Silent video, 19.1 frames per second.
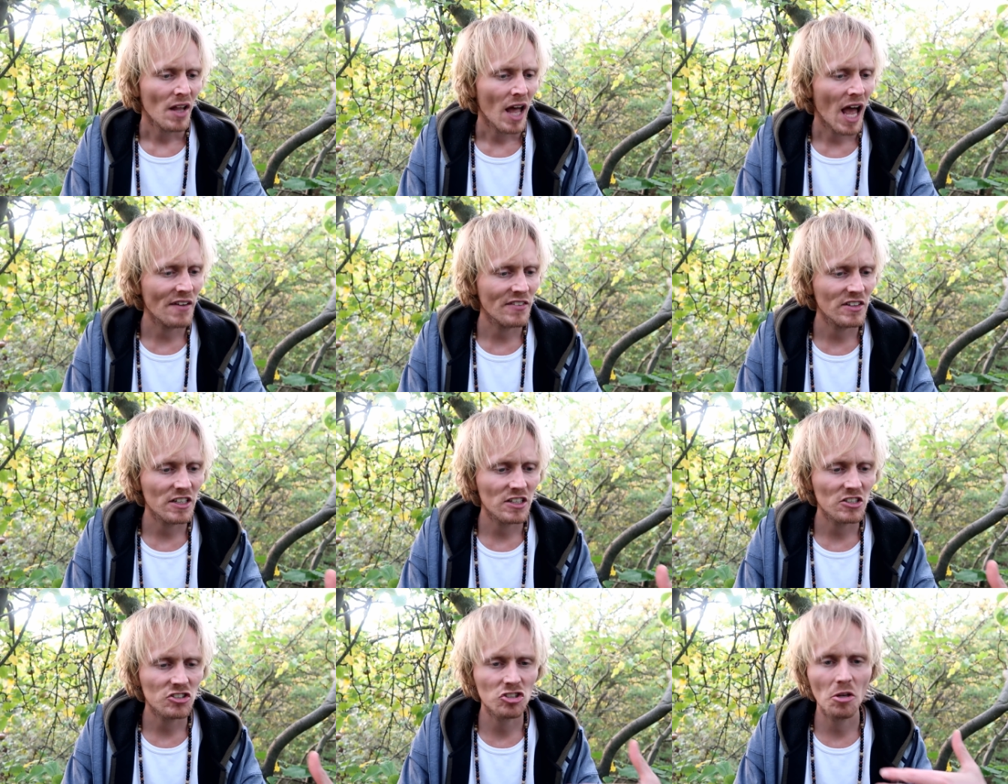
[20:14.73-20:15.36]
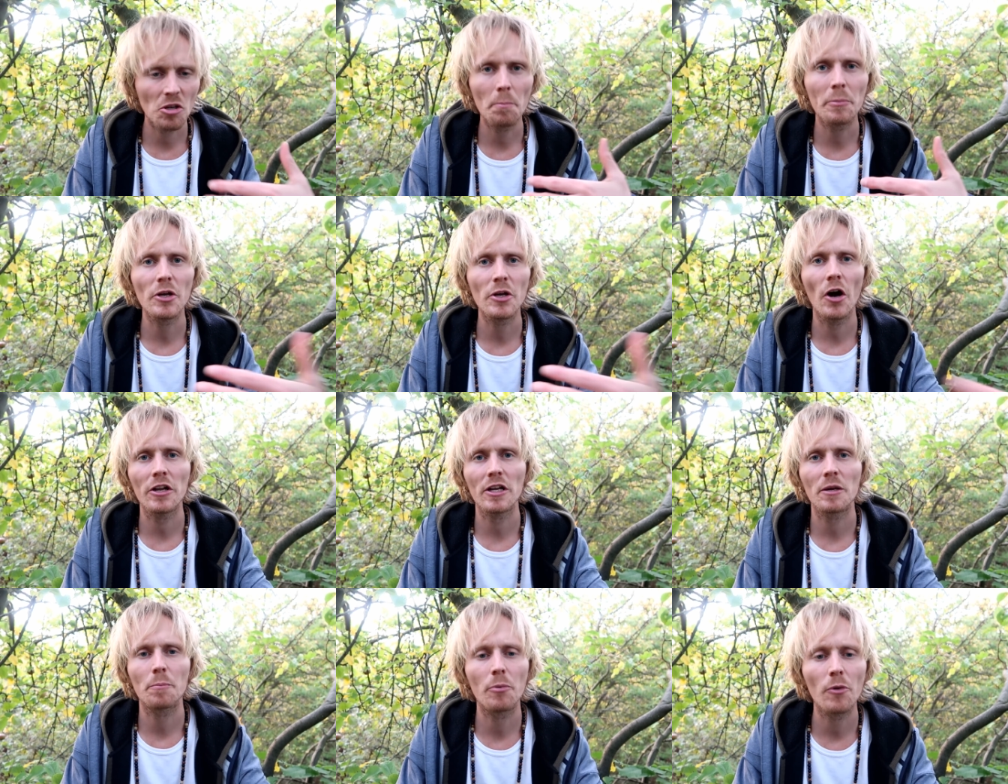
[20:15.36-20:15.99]
have a
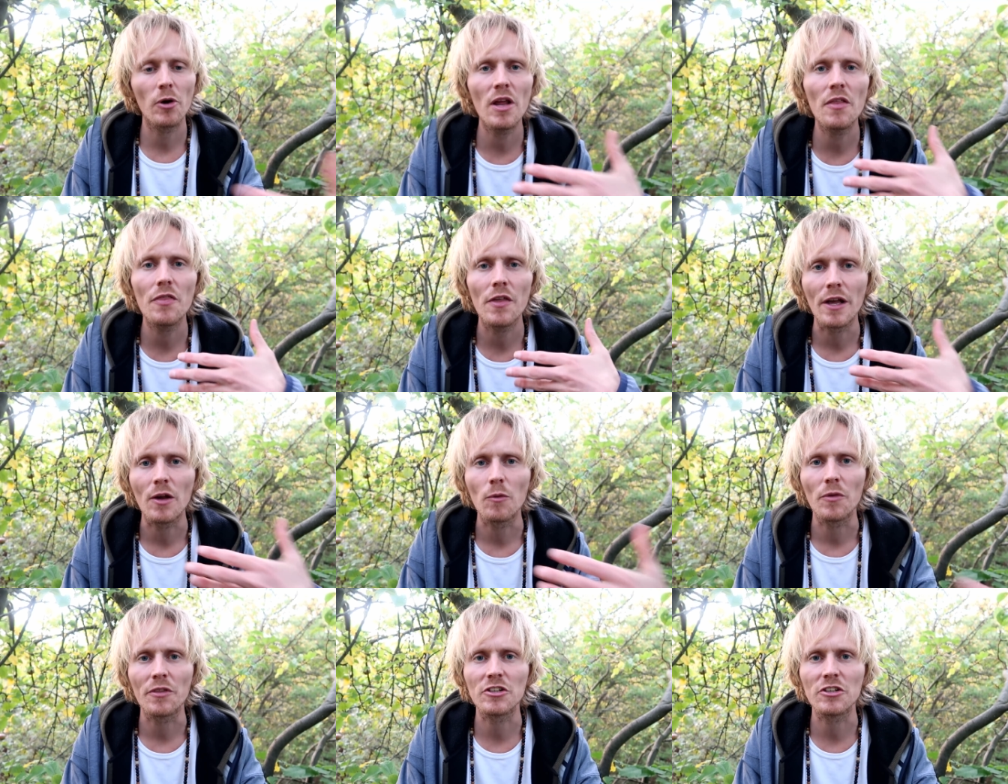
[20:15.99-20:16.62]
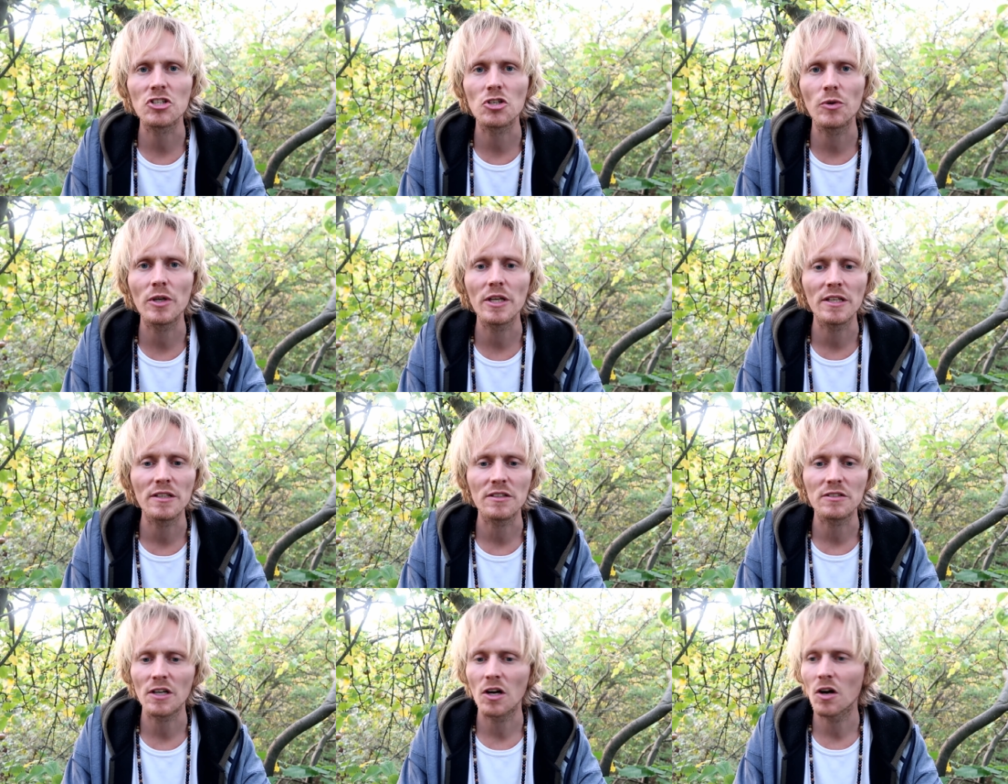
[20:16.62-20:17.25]
symbiotic breathing with the
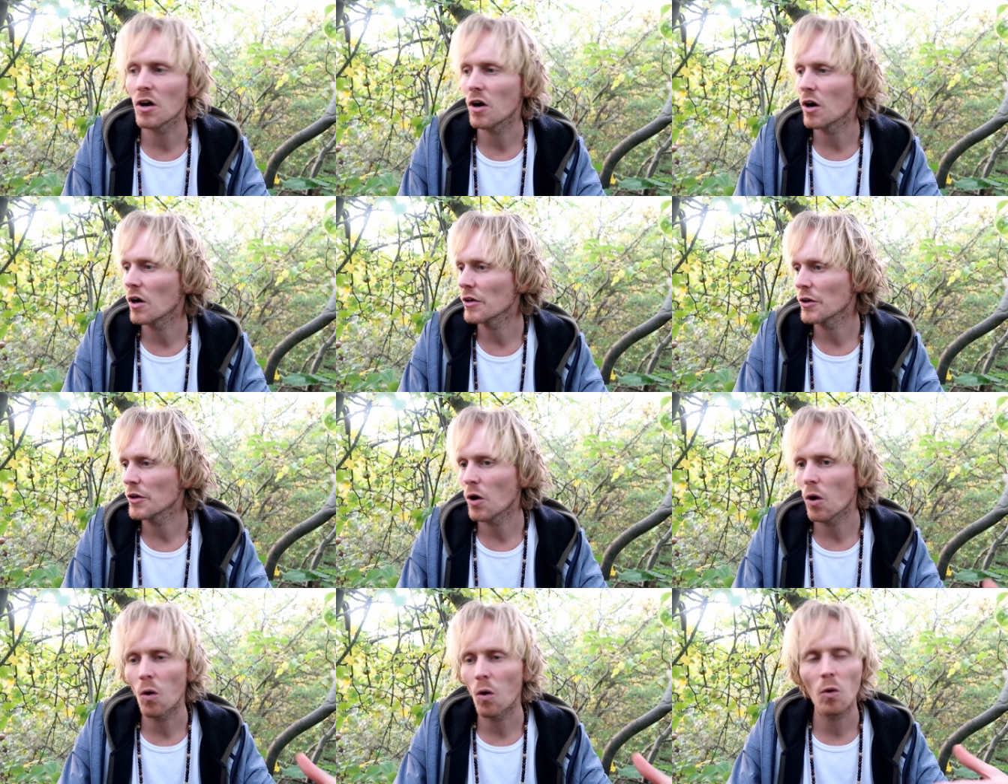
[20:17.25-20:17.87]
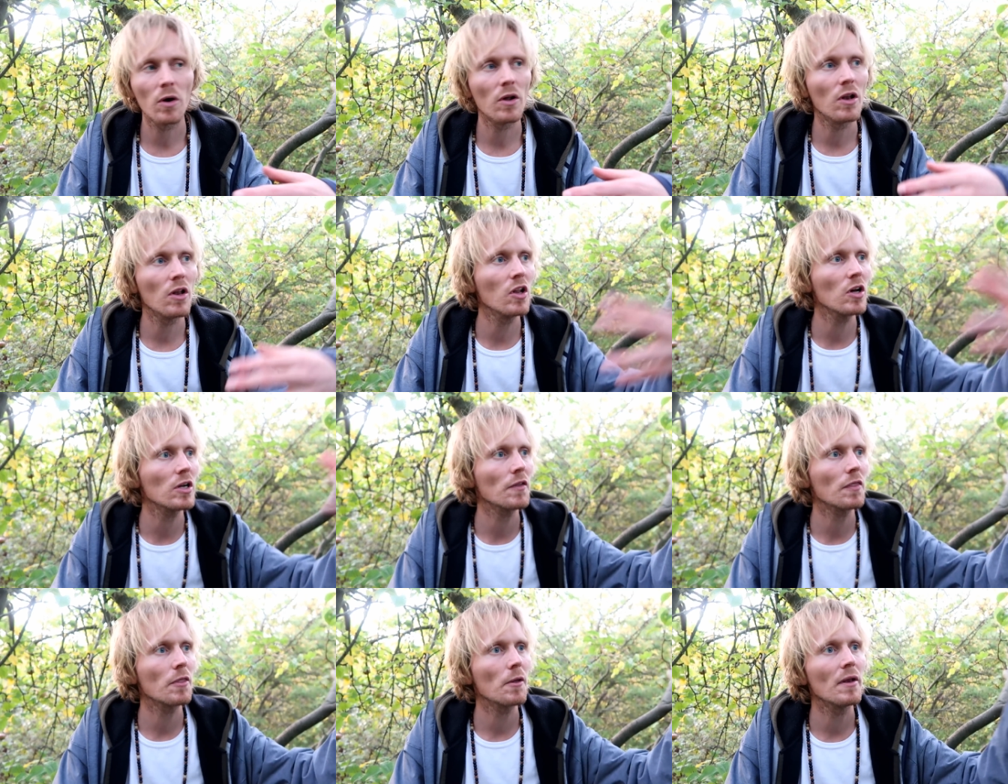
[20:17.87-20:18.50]
trees, or, you know,
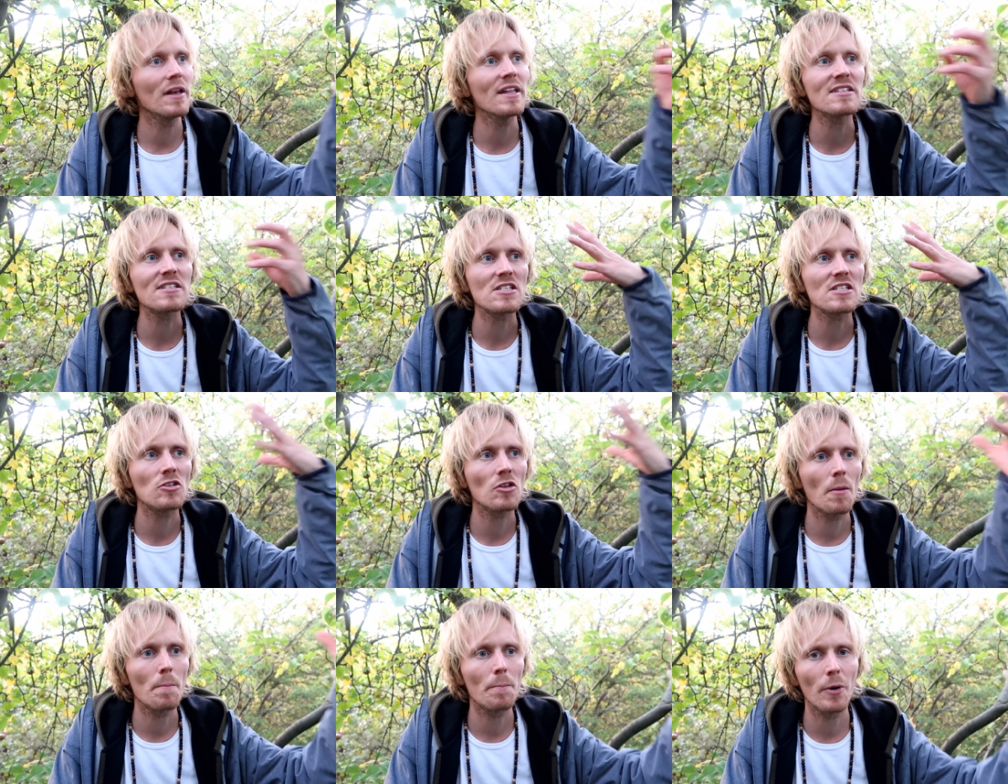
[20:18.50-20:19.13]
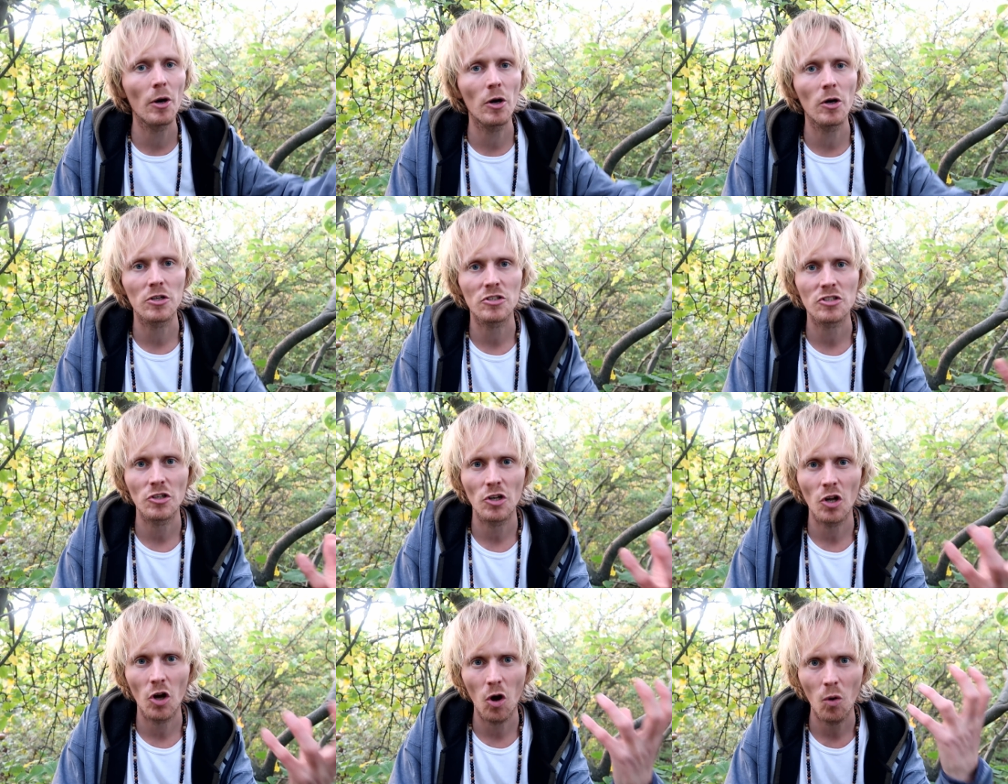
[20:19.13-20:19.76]
listen to the
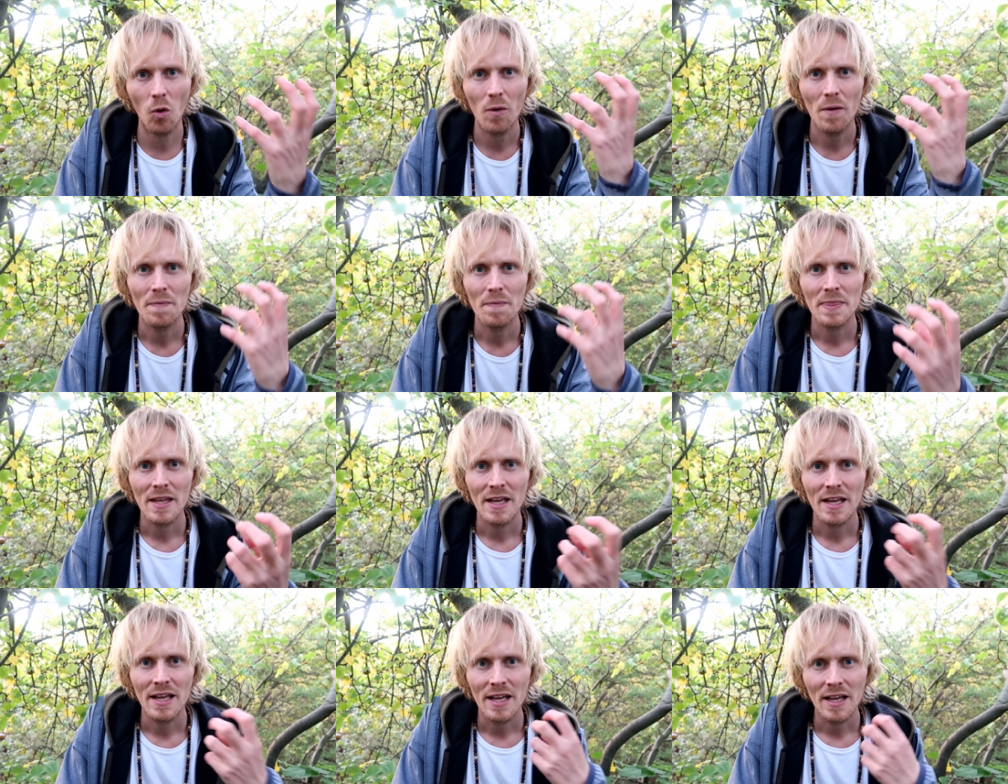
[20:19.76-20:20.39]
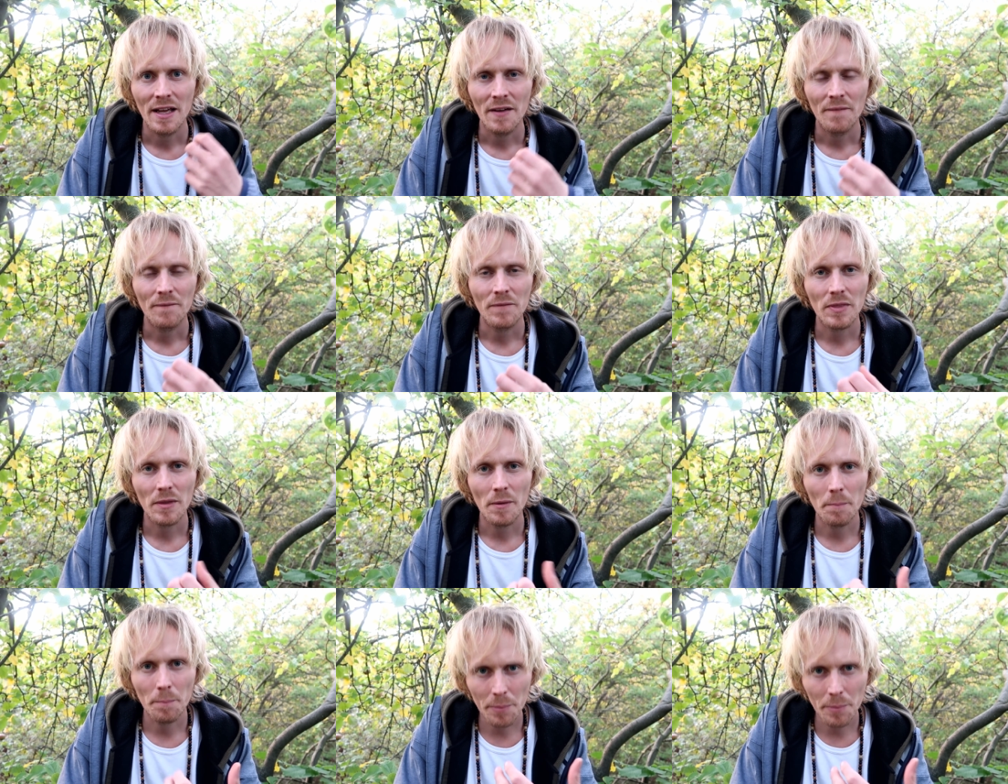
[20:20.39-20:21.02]
birds, you know,
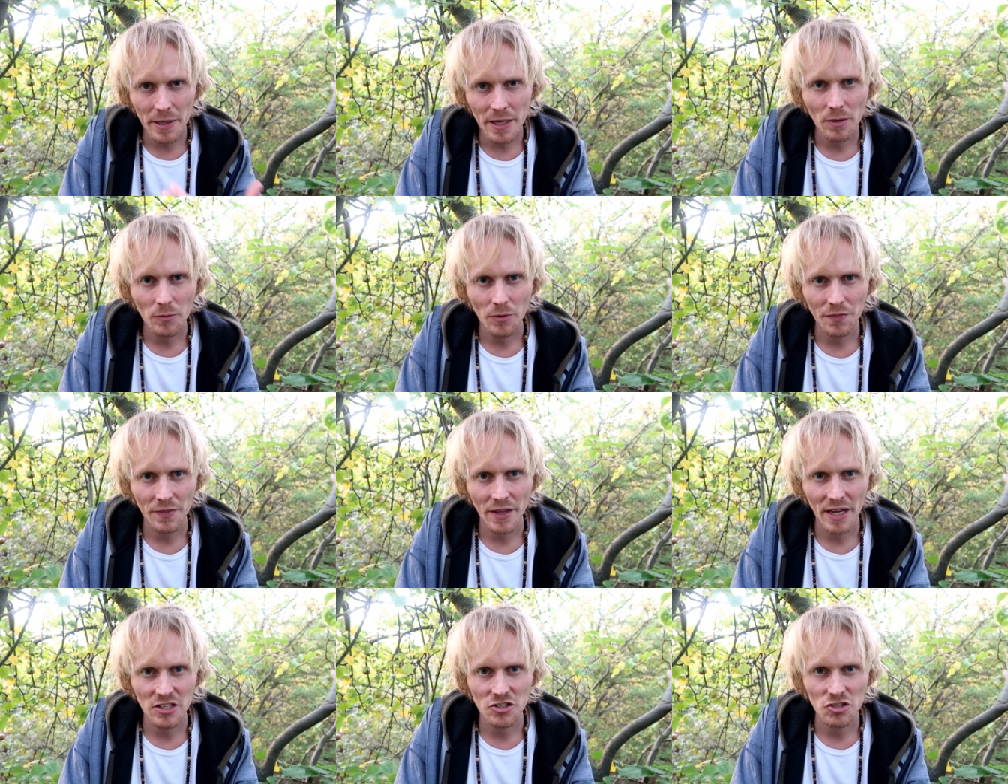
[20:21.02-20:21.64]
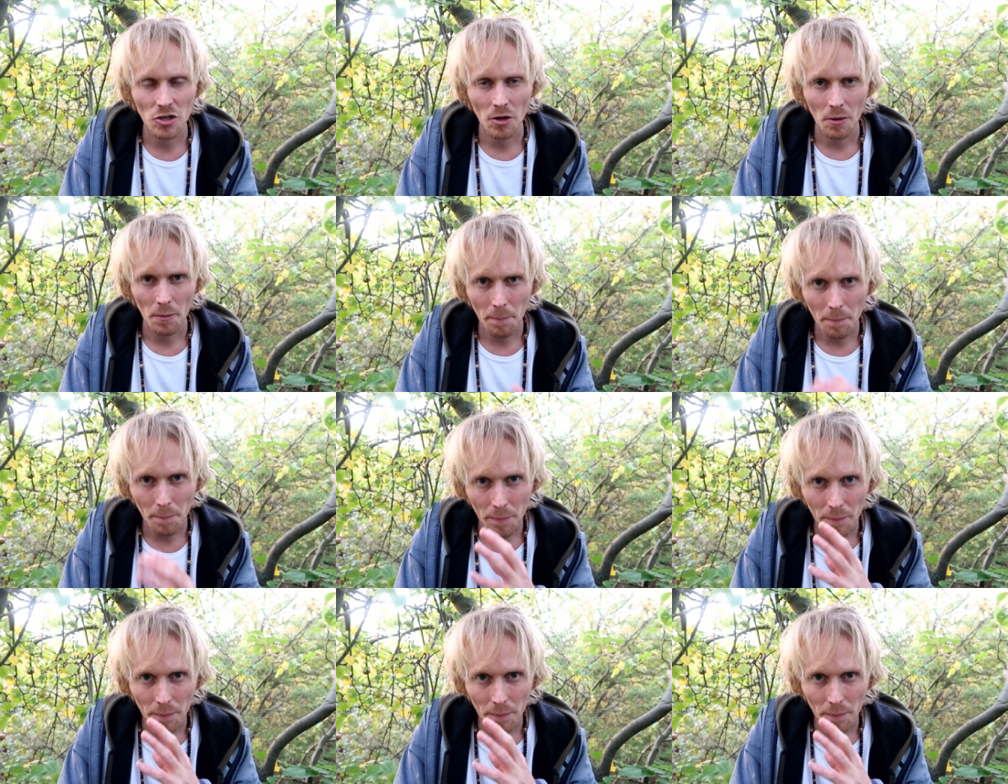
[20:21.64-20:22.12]
being with nature.